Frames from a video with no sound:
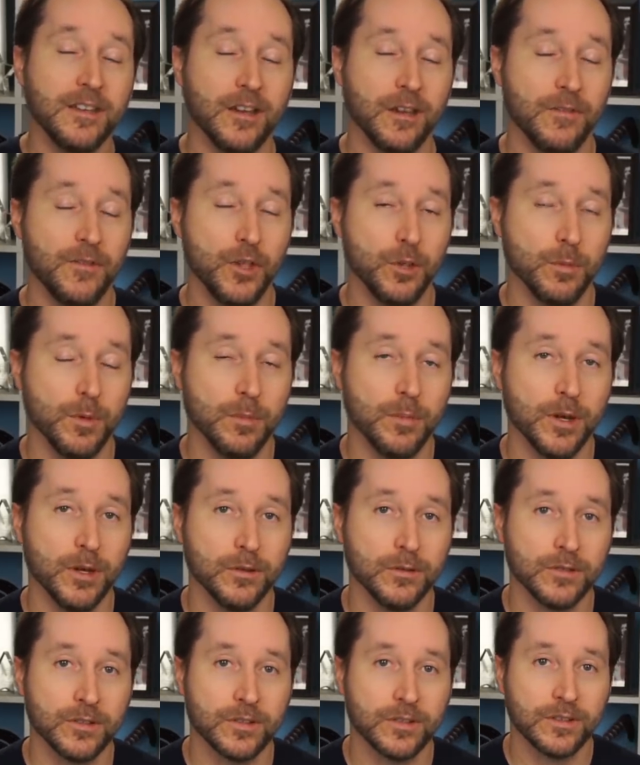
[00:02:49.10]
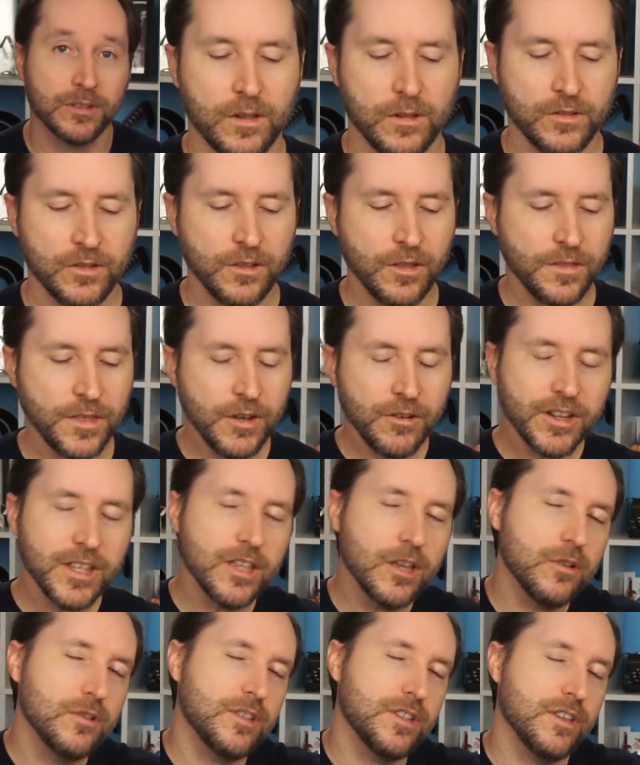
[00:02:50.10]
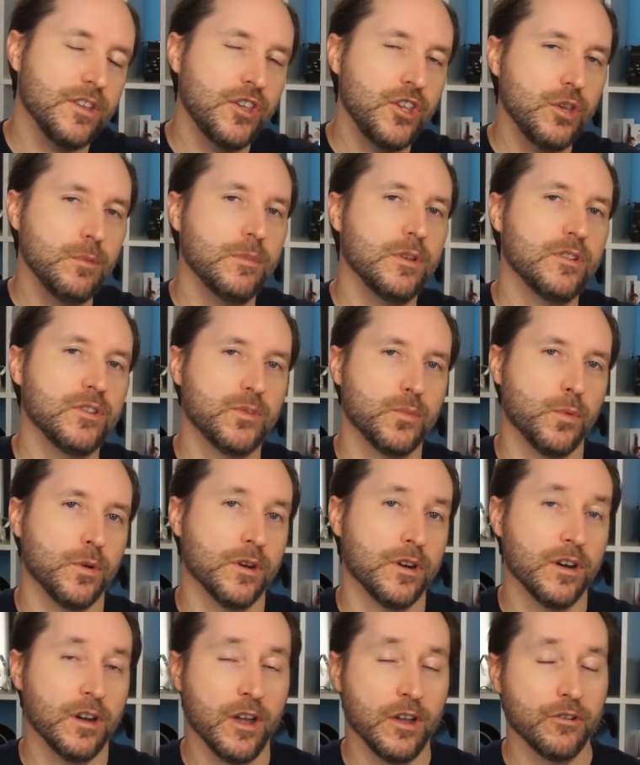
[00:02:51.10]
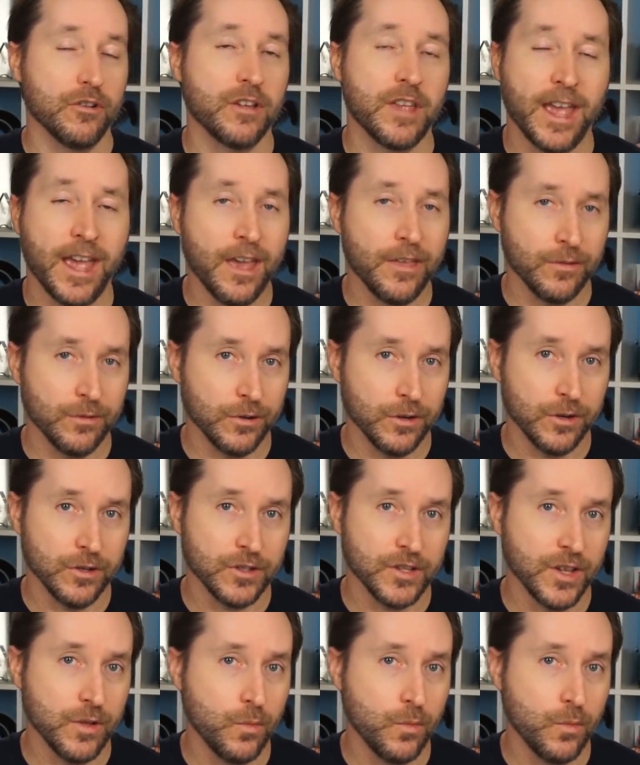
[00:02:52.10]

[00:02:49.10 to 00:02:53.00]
of human bones. So the theory goes that humans were hunter-gatherers,